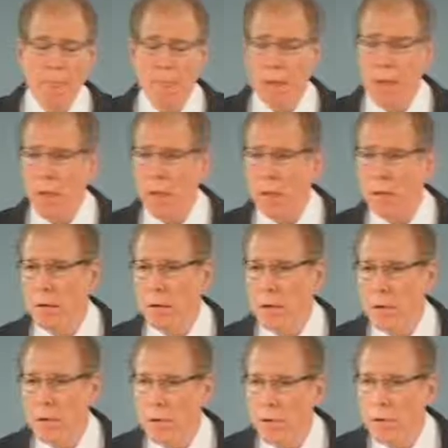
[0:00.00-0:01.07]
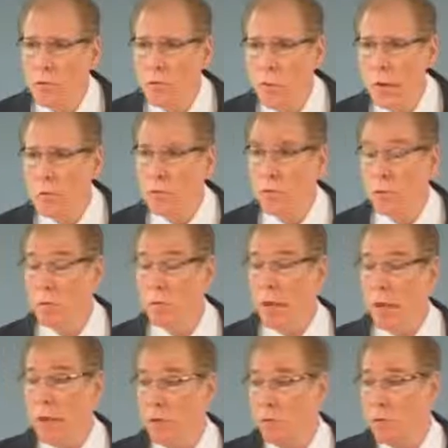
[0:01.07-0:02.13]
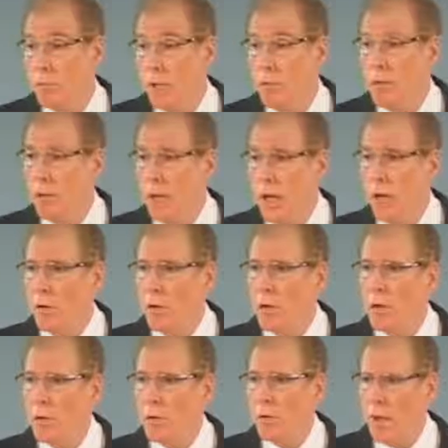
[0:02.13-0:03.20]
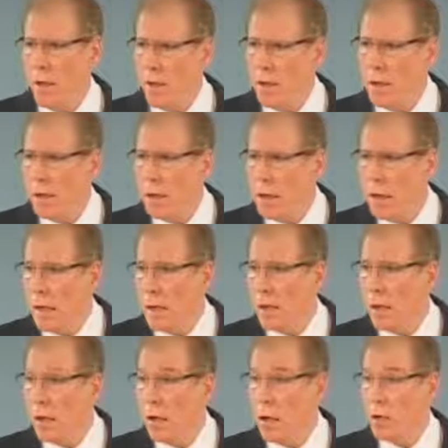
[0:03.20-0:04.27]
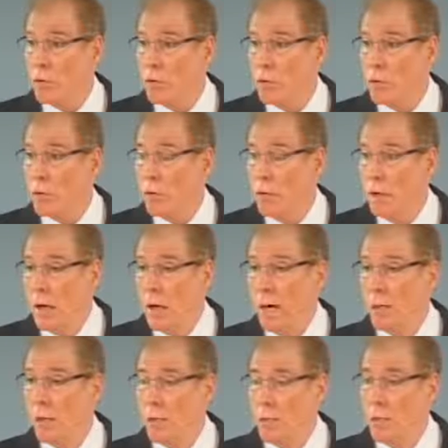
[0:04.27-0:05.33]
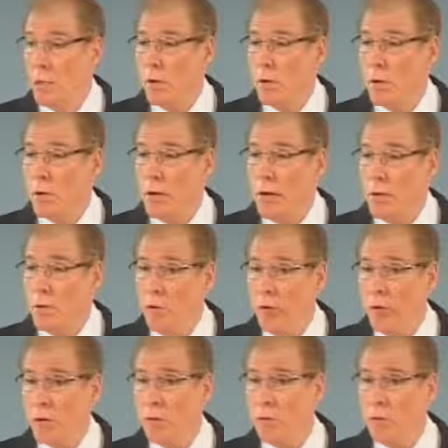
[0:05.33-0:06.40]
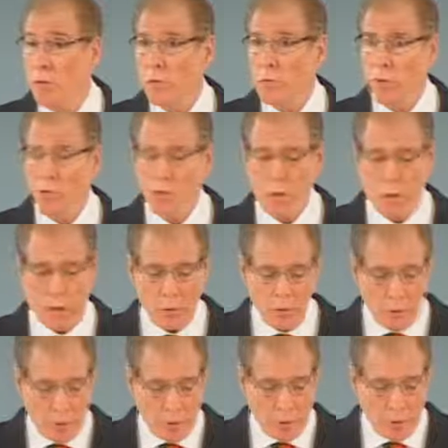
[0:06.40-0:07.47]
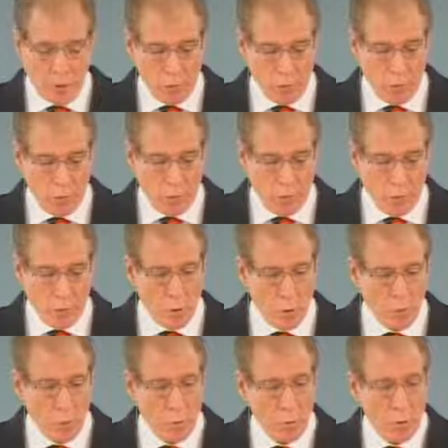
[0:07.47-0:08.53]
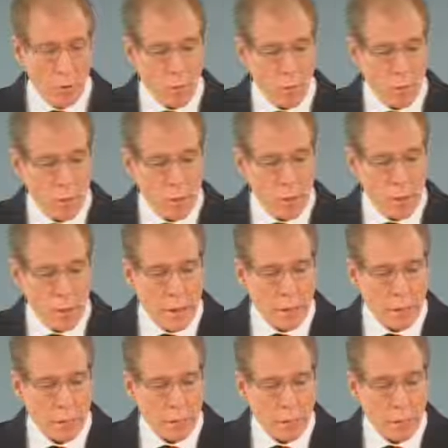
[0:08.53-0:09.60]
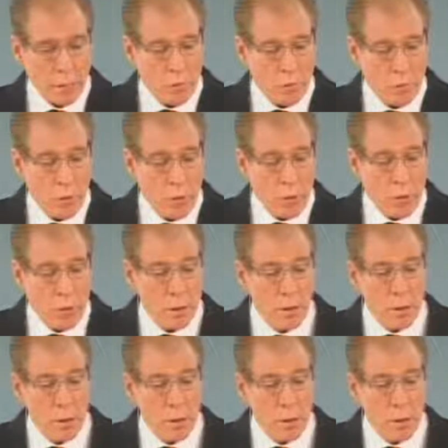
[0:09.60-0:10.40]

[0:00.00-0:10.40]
And uh, this runs through lots of different areas. And I would also, I think one of the great challenges, and this touch, touches to some degree on what we're looking at this, this morning,